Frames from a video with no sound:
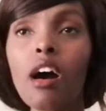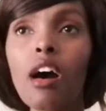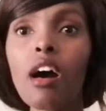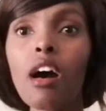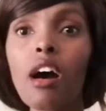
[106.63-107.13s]

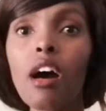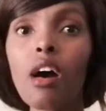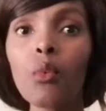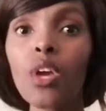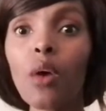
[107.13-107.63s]

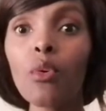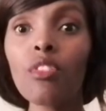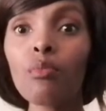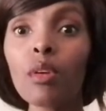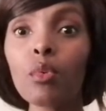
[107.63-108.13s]
we are
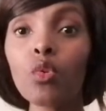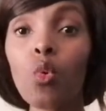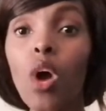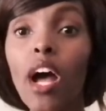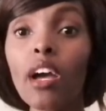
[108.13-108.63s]
with people
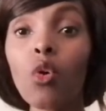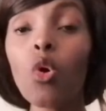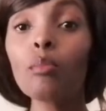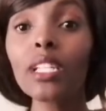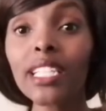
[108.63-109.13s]
who are
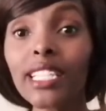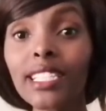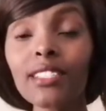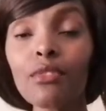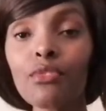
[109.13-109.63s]
completely
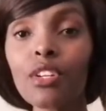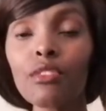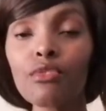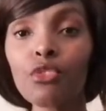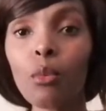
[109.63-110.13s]

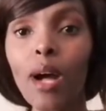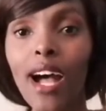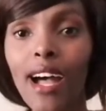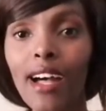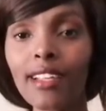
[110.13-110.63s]
different from
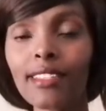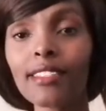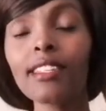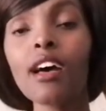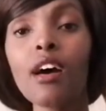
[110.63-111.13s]

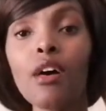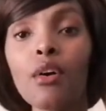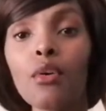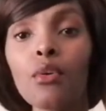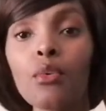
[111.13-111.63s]
us.
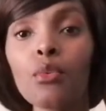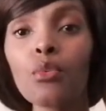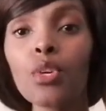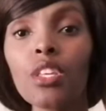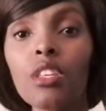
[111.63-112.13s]

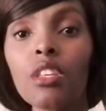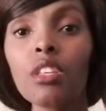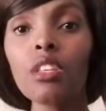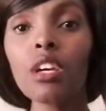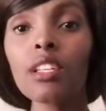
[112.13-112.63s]

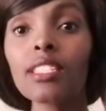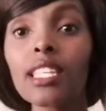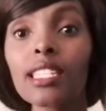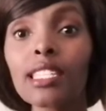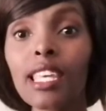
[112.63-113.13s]
We, as
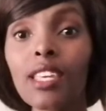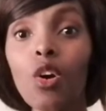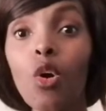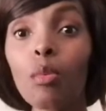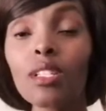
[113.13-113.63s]
they say,
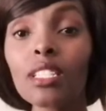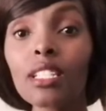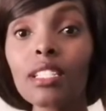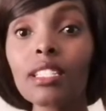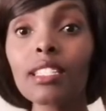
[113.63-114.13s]

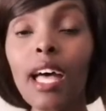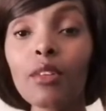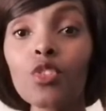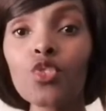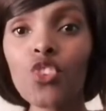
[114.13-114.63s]
opposites
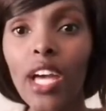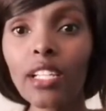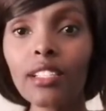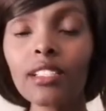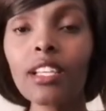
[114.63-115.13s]

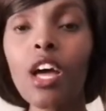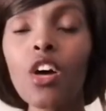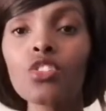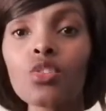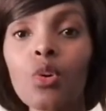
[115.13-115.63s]
attract.
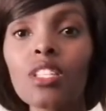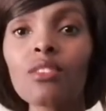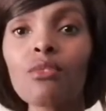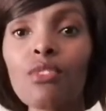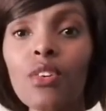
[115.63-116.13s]
So it's
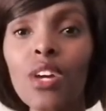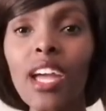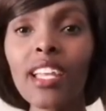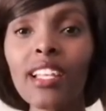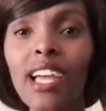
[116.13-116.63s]
very
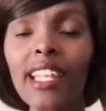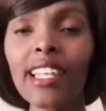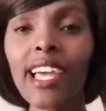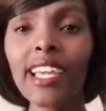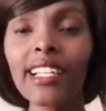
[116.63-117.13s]
highly
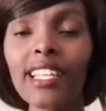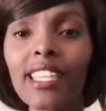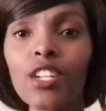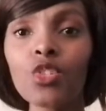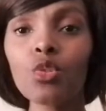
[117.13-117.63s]
unlikely
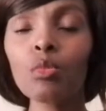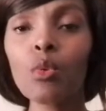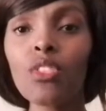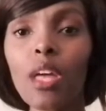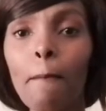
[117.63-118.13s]
that you'll be
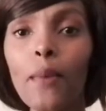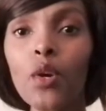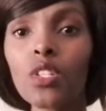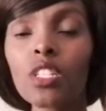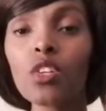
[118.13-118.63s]
with a
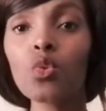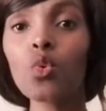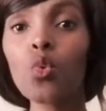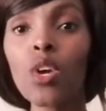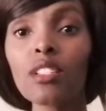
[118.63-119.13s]
person
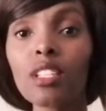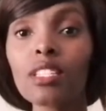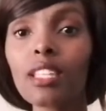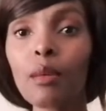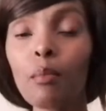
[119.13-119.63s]
who has the
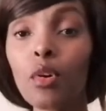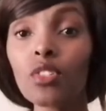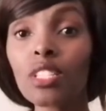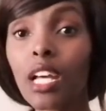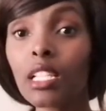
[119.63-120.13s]
same
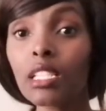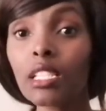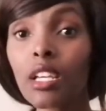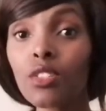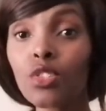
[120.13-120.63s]

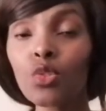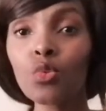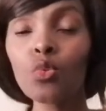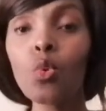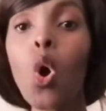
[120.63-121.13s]
personality as
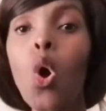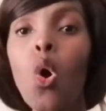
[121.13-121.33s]
you,